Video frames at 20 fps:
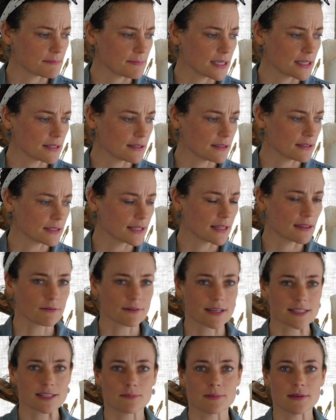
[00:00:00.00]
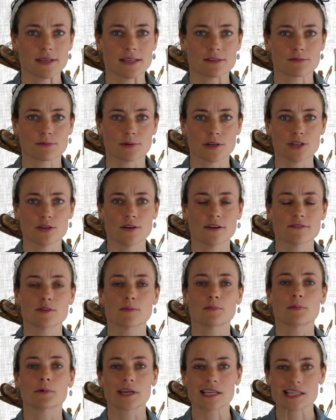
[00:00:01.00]
meal in the recipes where you have
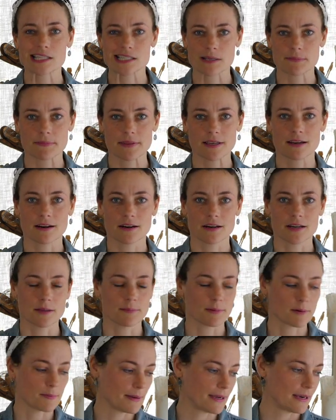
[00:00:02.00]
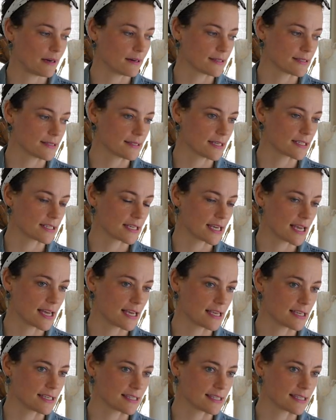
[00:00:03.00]
to bring something already prepared, such
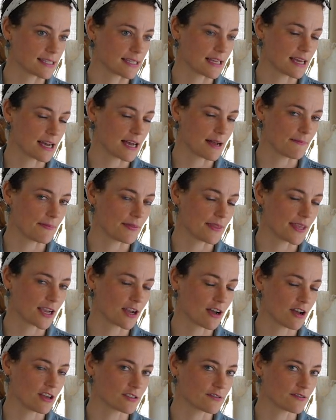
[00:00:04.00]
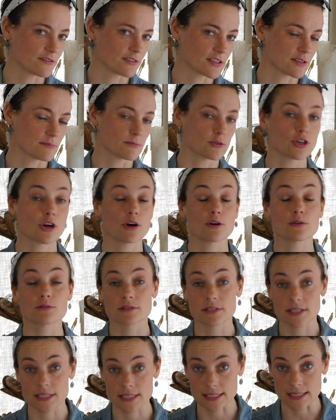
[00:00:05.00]
as it calls for some
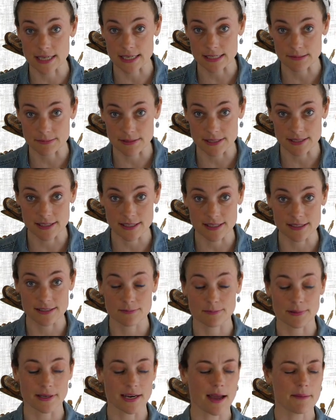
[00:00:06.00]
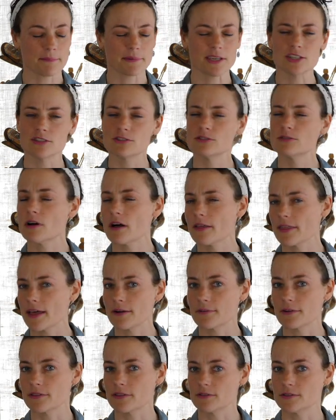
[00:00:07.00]
toasted sesame seeds. But I'm going to do all
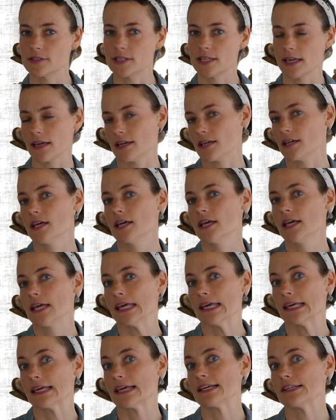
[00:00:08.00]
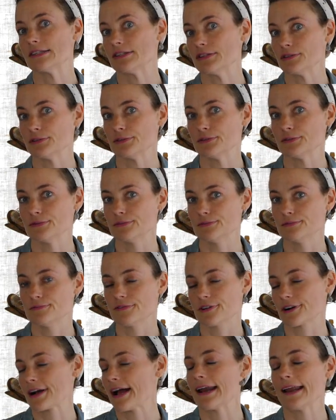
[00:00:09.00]
that with you today in case you
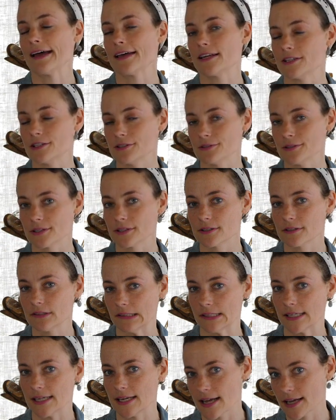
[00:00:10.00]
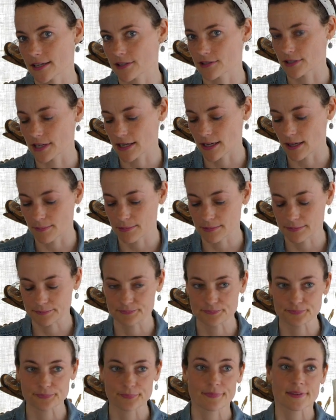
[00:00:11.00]
forgot how to do it or need extra help.
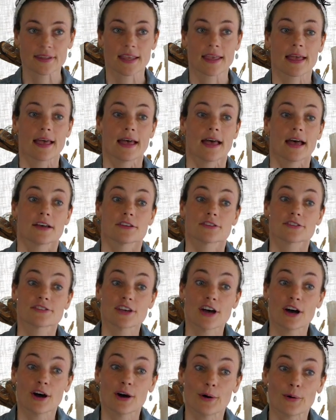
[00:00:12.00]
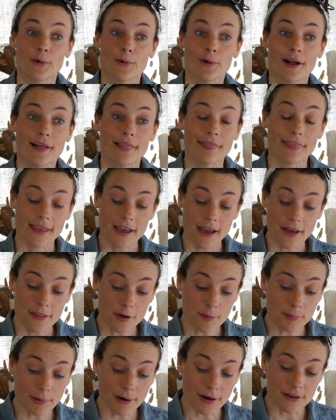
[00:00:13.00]
So the
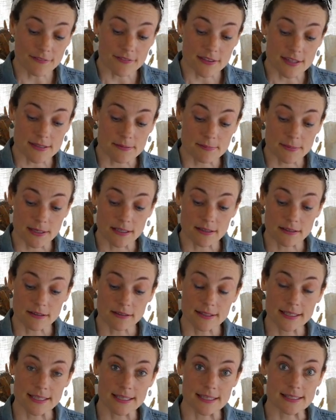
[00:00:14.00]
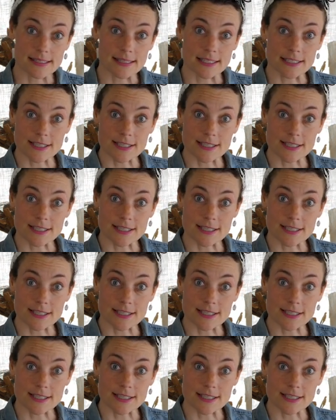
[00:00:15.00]
other part of this meal is the